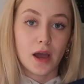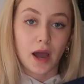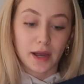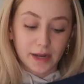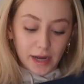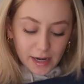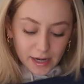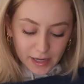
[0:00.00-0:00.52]
I
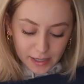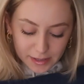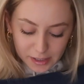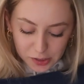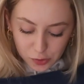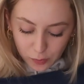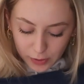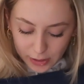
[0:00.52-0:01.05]
got it at
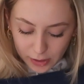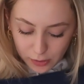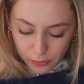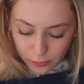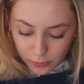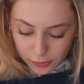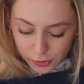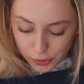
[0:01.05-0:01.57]
this wicked
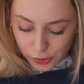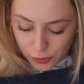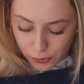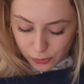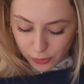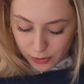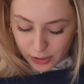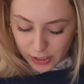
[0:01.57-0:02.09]
cool
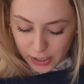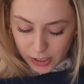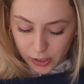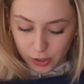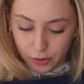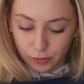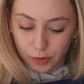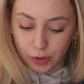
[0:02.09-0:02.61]
store in
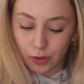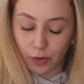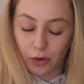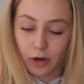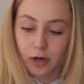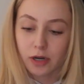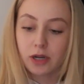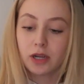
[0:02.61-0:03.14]
New
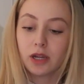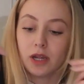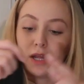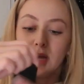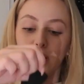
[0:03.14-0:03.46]
York,